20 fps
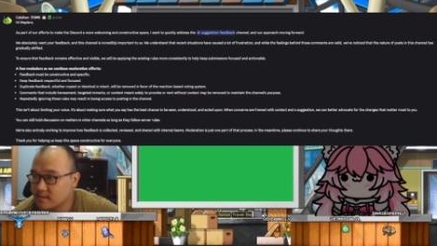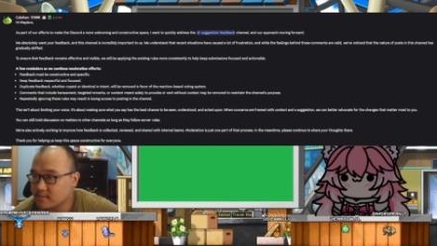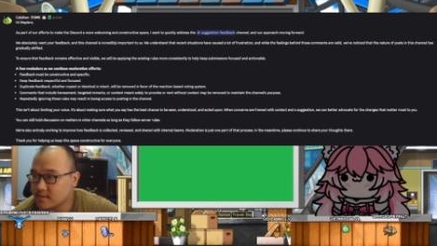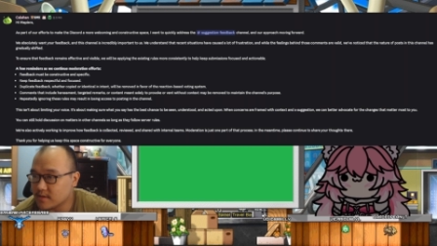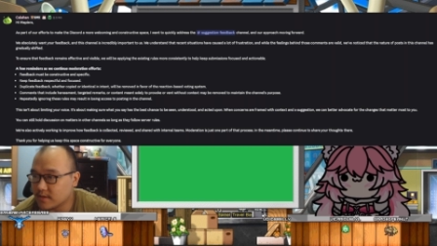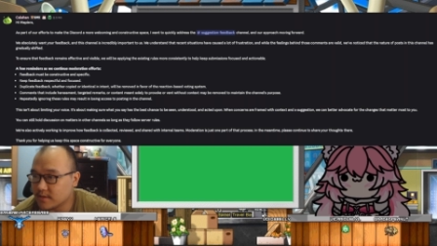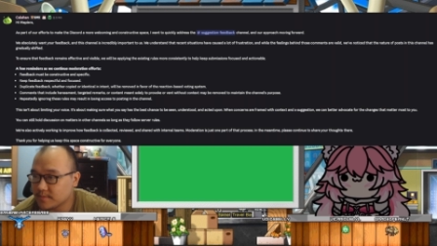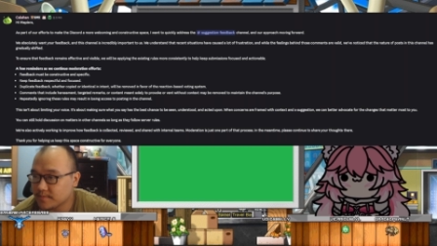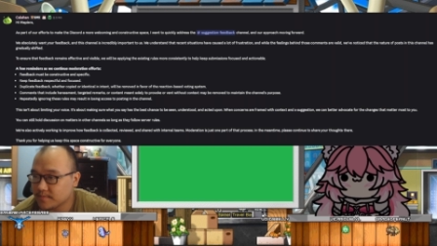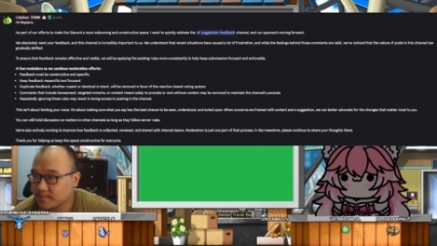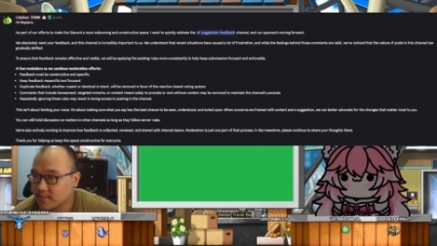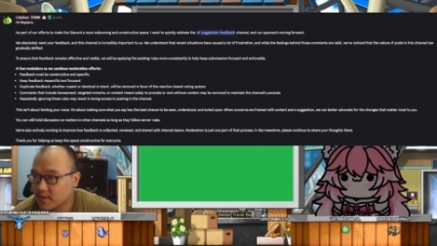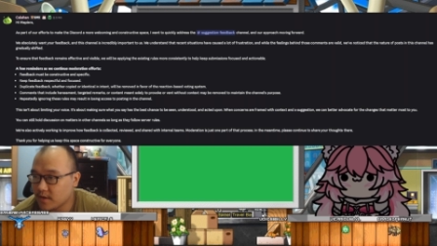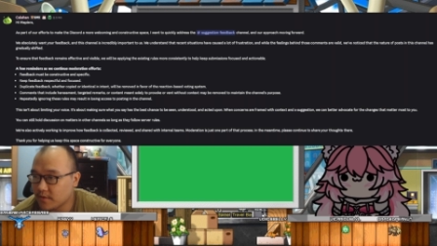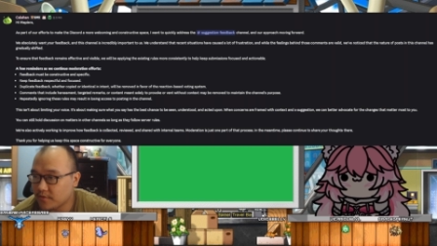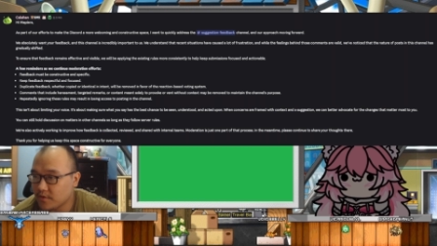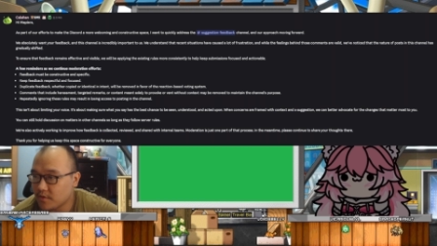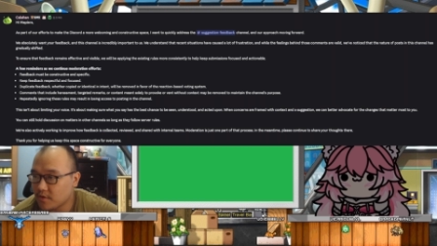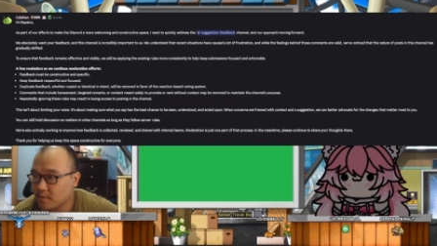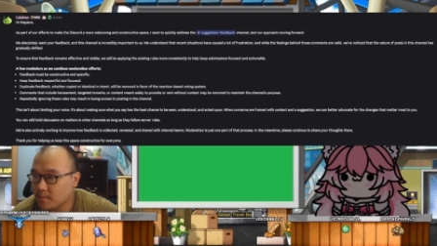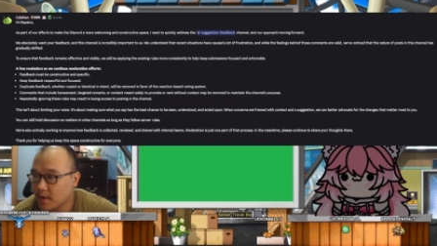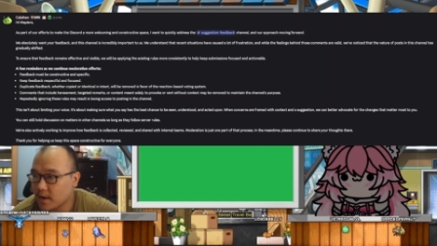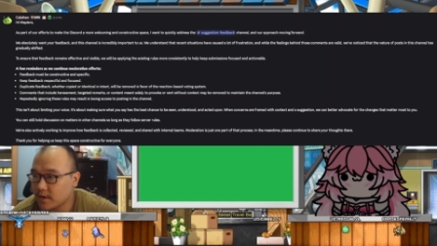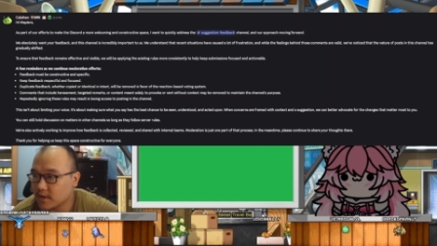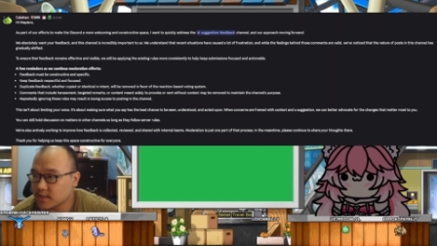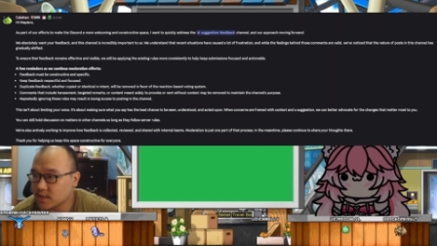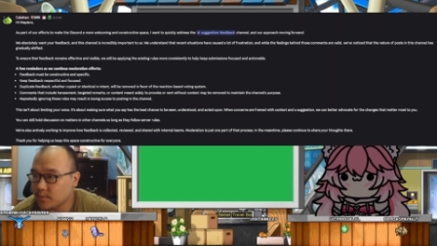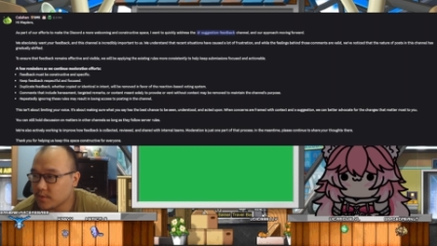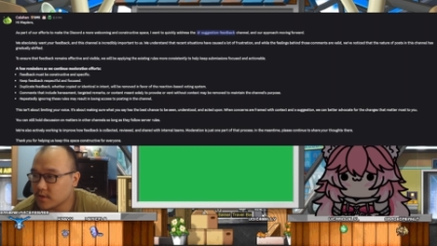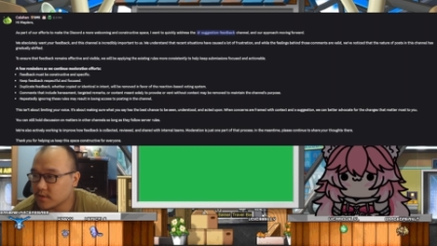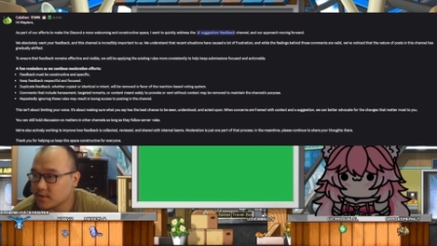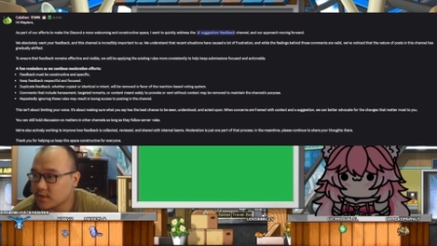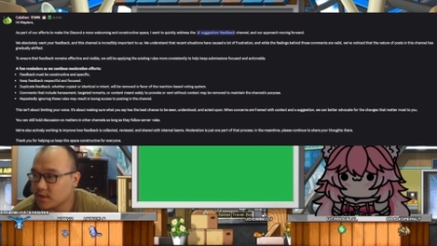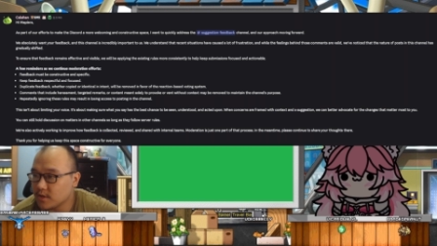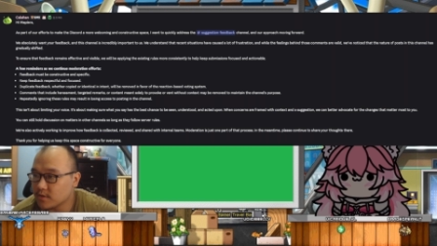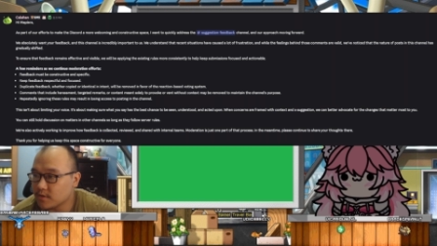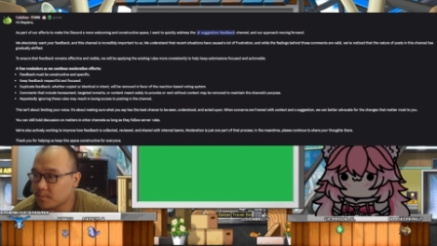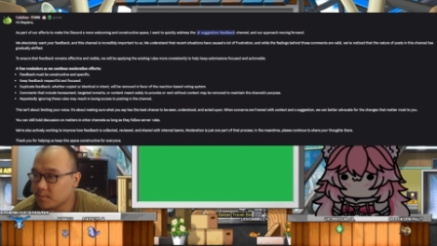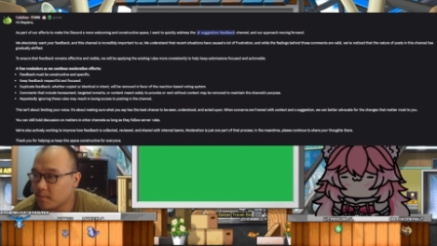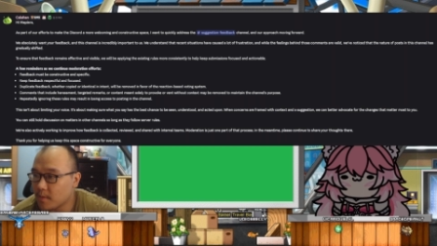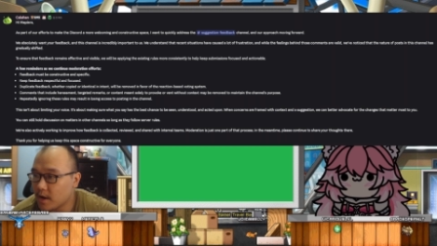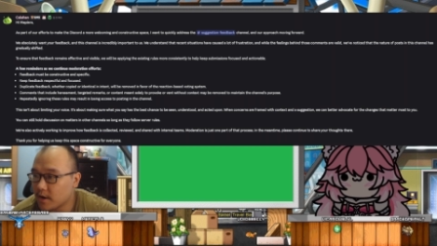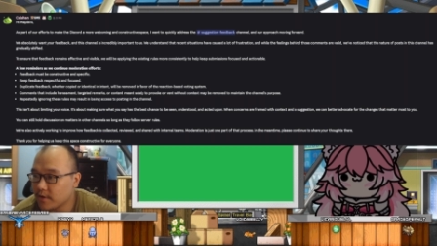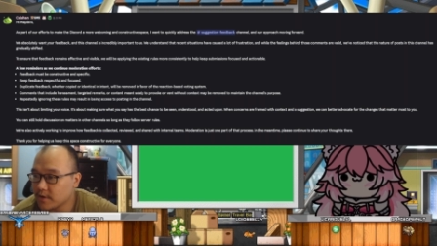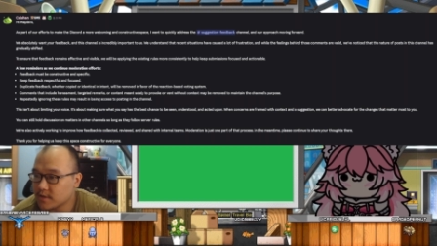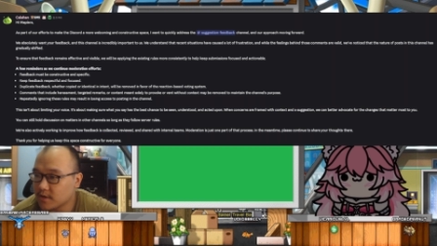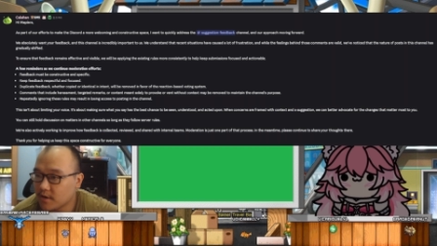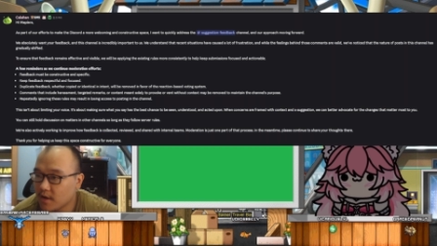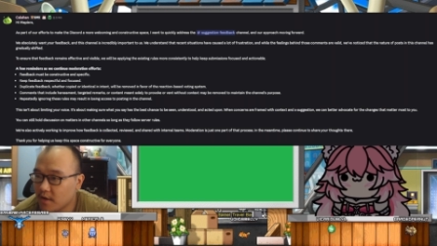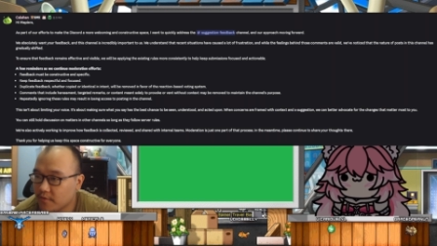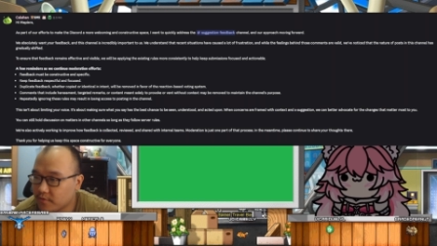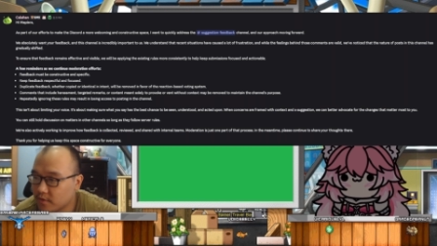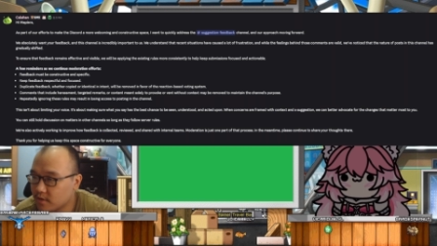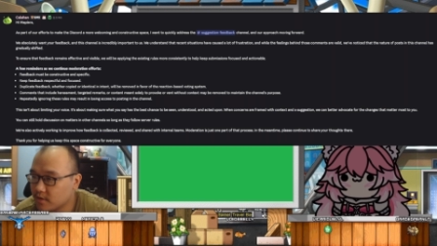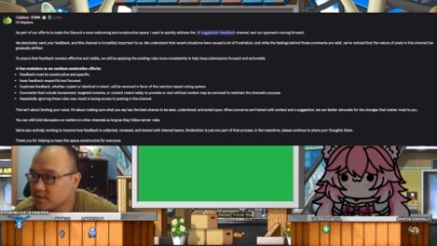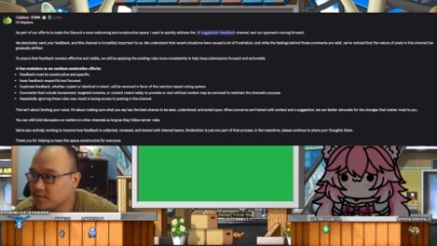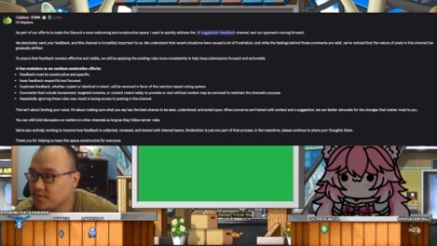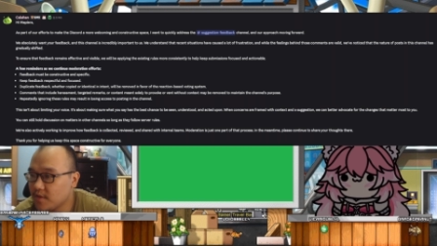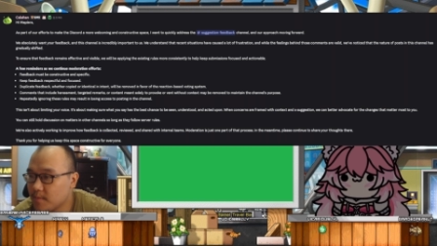A few reminders that we continue moderation efforts.